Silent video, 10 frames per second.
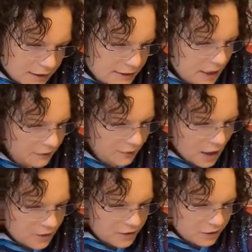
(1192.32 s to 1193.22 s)
going to have to
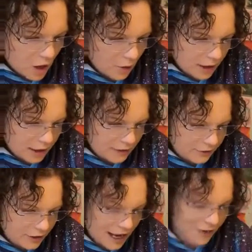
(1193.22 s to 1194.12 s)
go
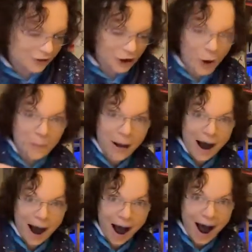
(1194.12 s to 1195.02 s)
behind some
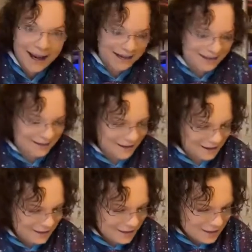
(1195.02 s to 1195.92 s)
of the other stuff. So
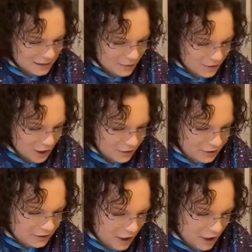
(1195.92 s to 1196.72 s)
that's totally fine if